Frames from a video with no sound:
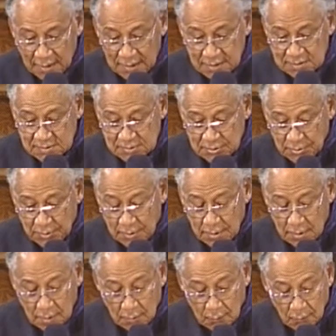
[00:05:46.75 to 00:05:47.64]
Let us
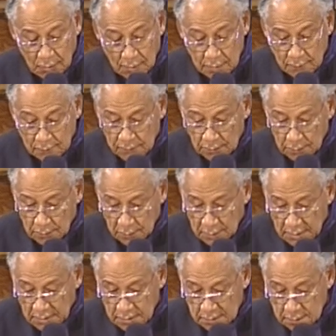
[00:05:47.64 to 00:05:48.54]
turn in the word of the
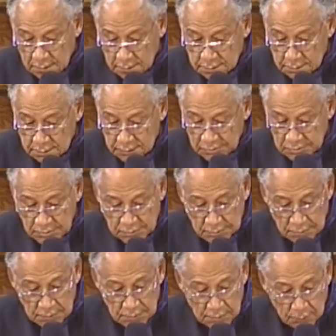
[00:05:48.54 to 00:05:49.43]
Lord
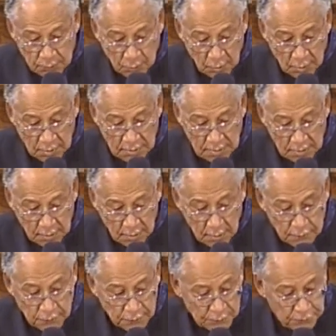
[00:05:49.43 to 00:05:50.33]
to the book
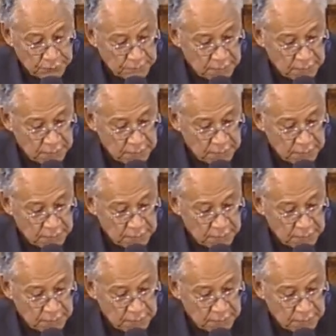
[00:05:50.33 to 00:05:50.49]
of,